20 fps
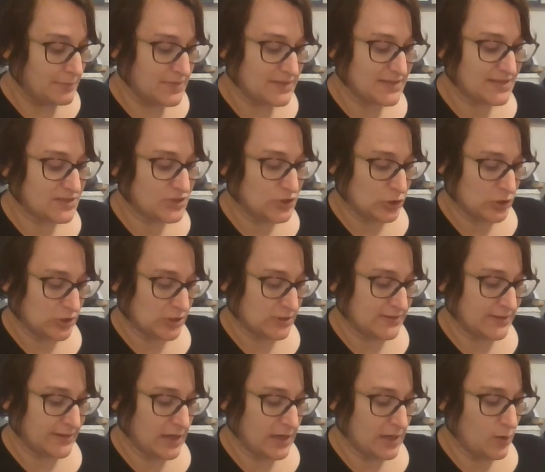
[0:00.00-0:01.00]
Mrs.
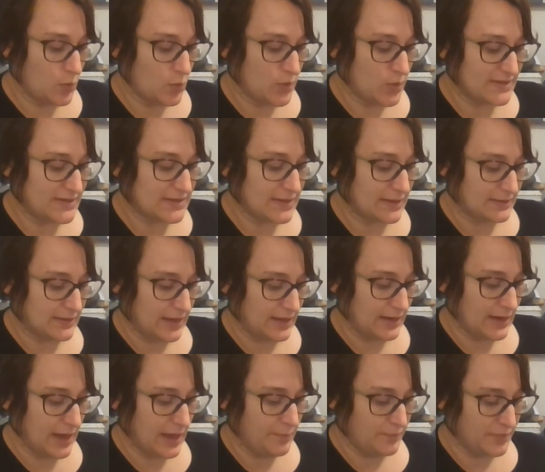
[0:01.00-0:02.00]
Dursley was
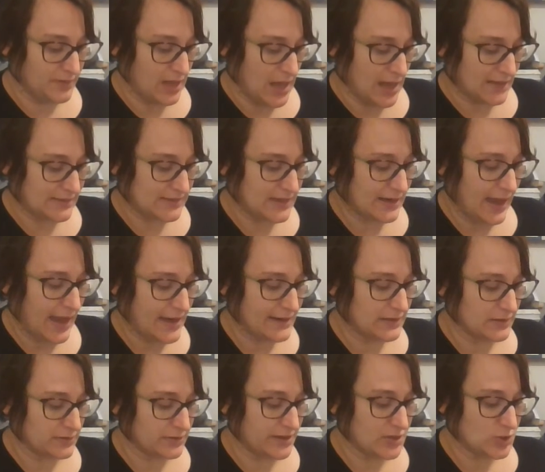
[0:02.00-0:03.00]
thin and blonde,
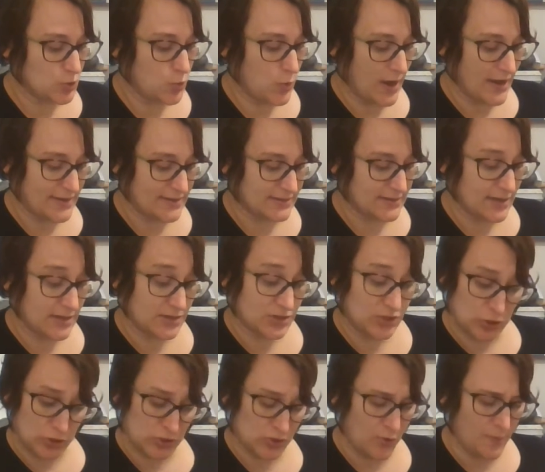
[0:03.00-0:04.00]
had nearly twice
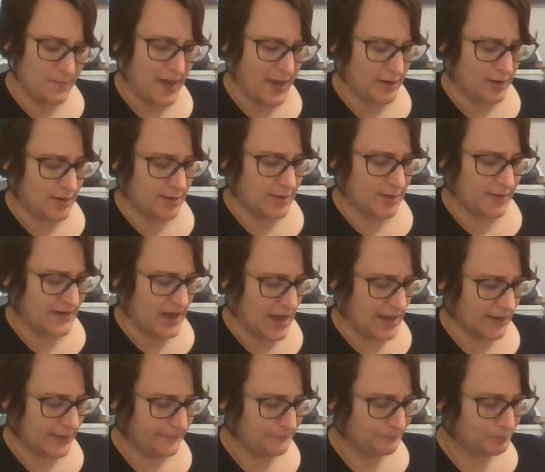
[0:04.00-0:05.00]
as usual amount of
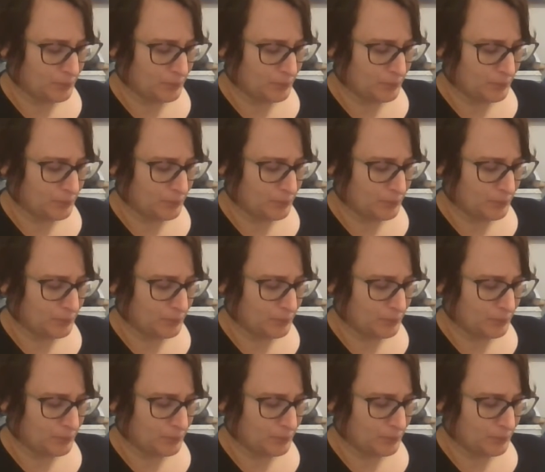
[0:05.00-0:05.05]
neck,